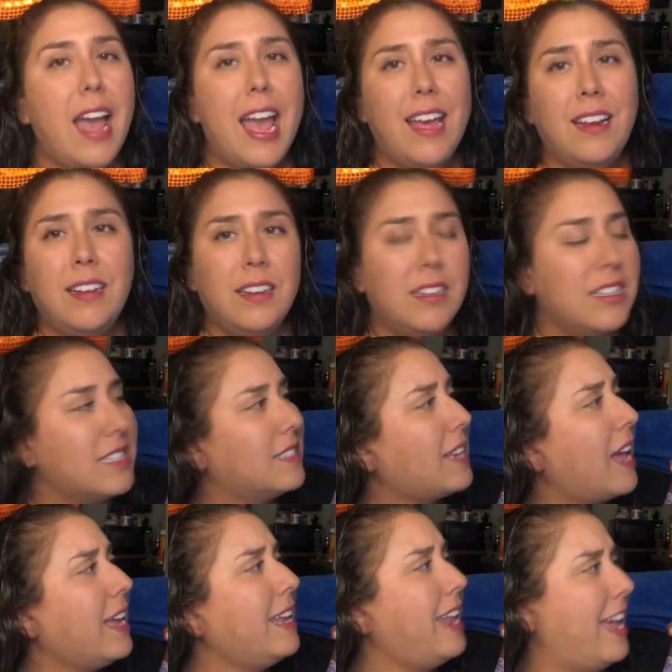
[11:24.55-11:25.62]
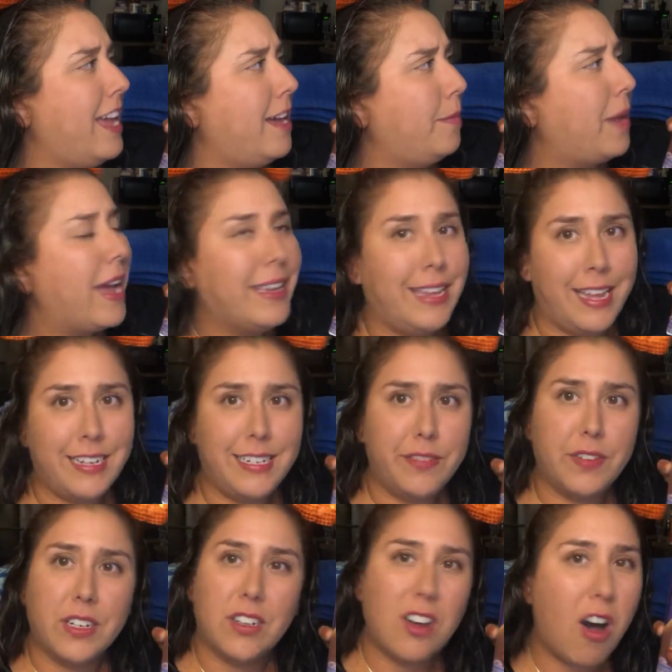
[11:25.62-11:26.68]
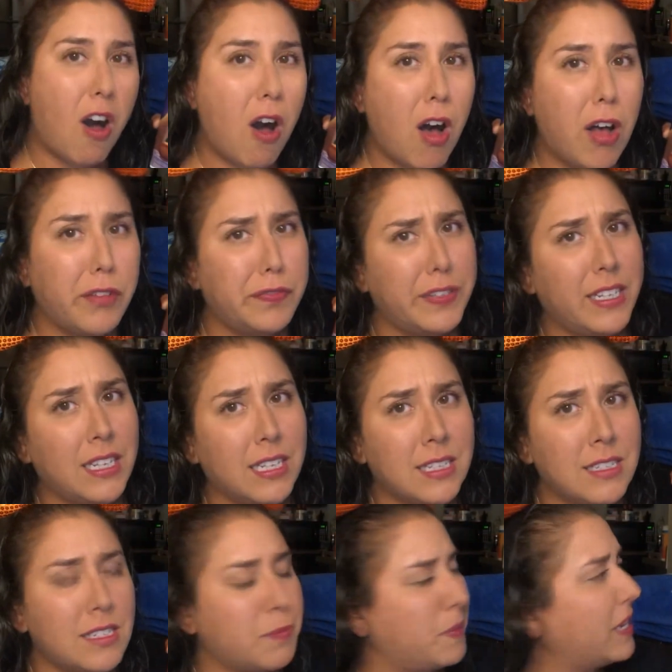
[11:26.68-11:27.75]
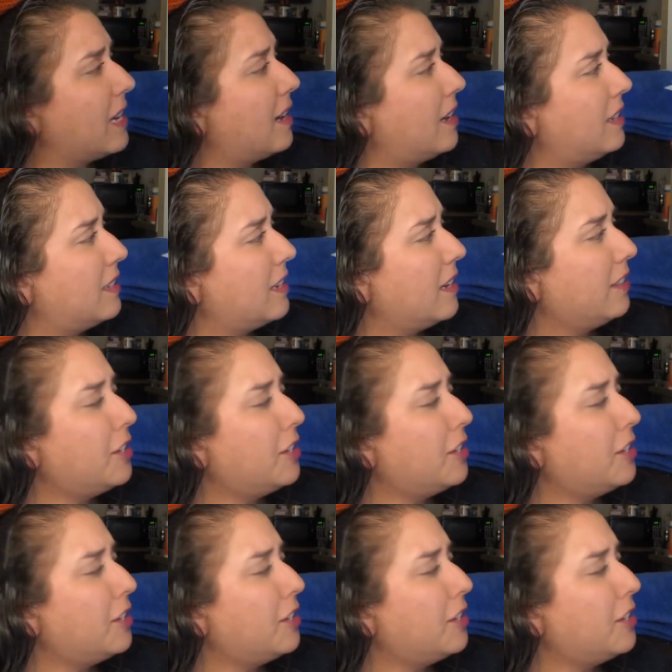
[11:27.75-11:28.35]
And Cyan Am, I can't even call villains because